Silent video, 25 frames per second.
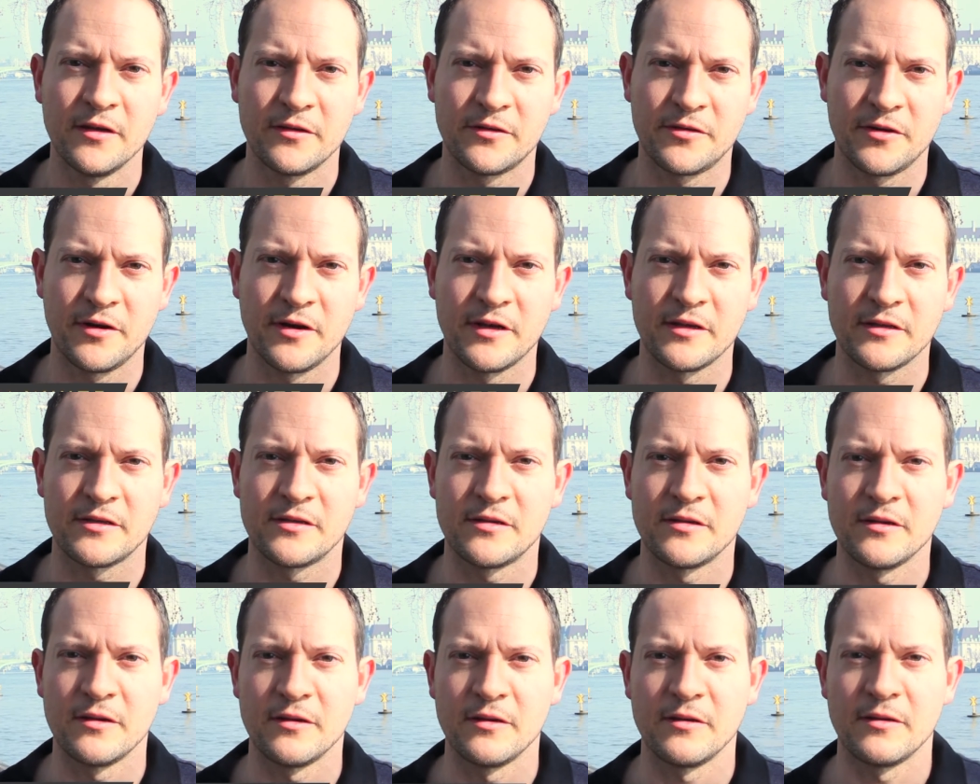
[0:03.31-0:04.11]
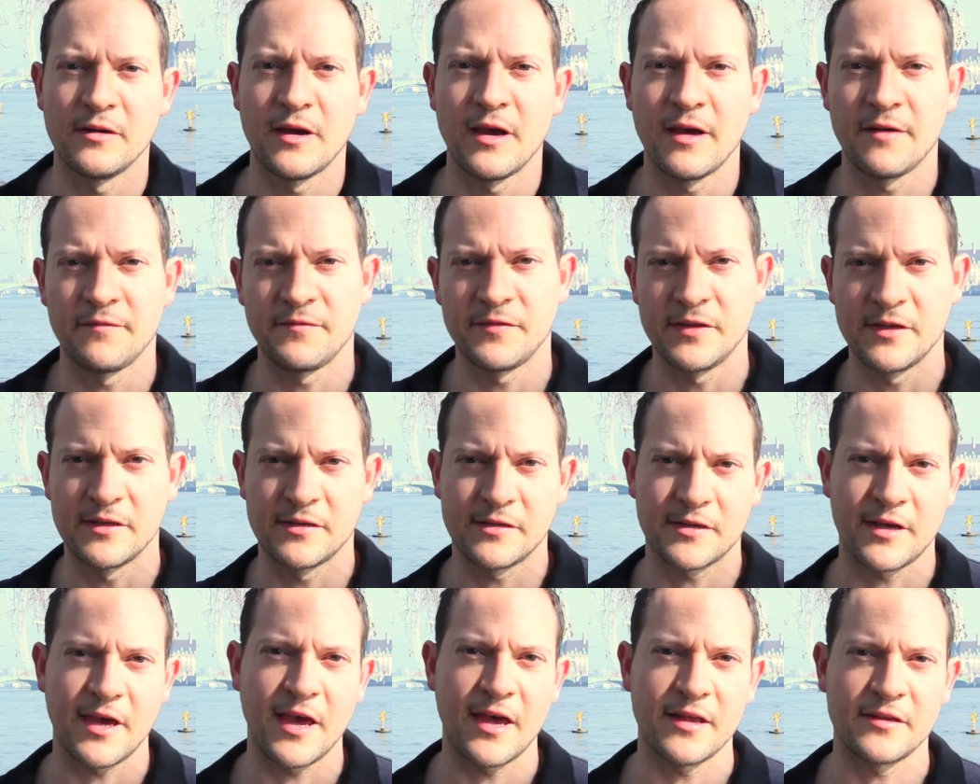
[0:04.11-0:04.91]
trying to have
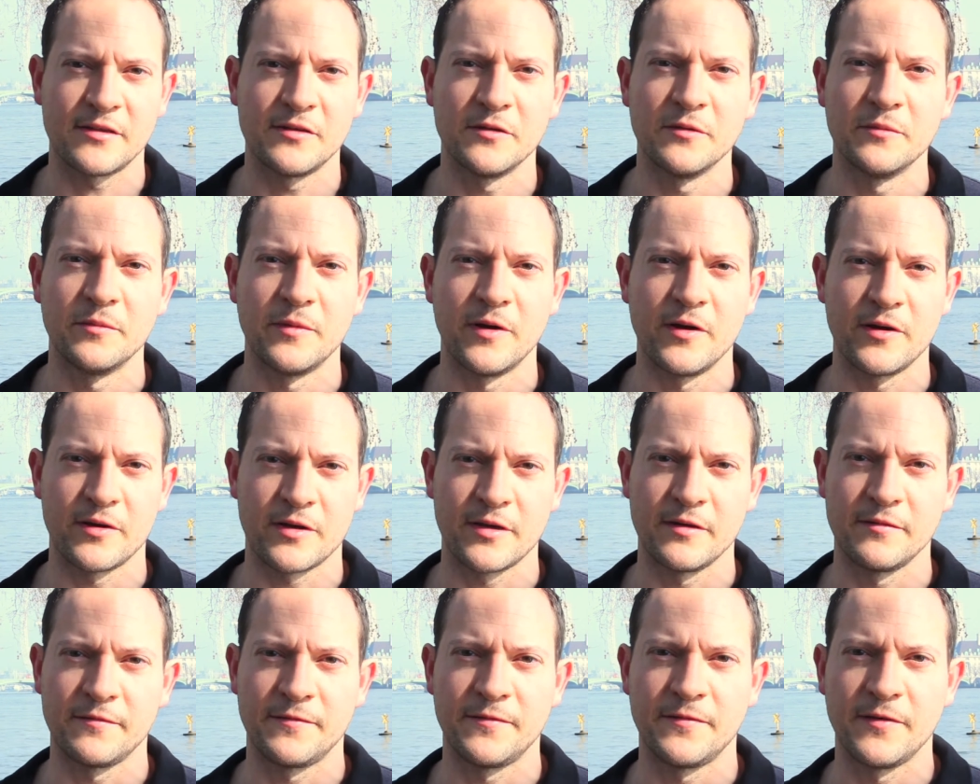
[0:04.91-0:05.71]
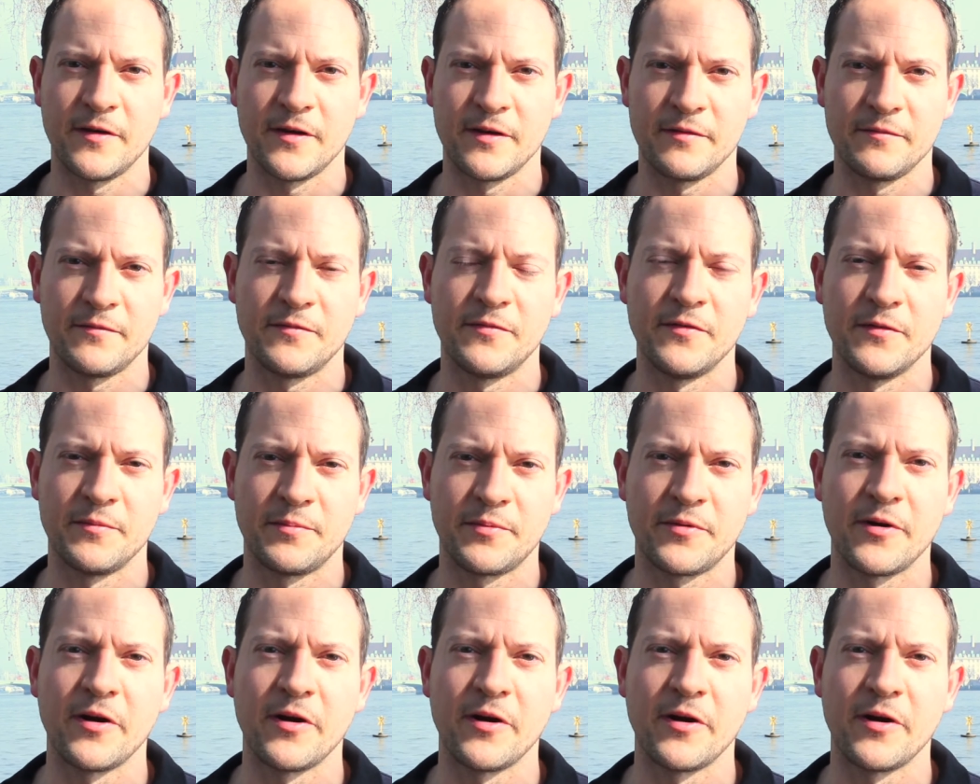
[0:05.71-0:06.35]
this cattle market fight for